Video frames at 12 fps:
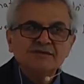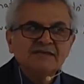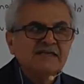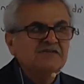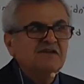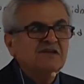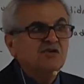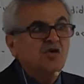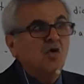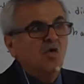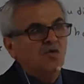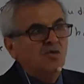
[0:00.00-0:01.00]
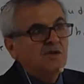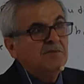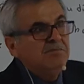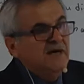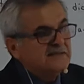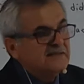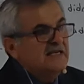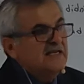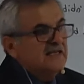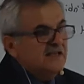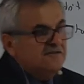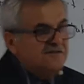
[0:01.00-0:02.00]
It will go on. But
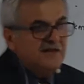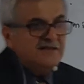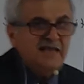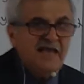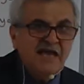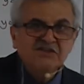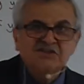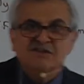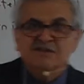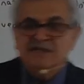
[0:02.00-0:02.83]
if that action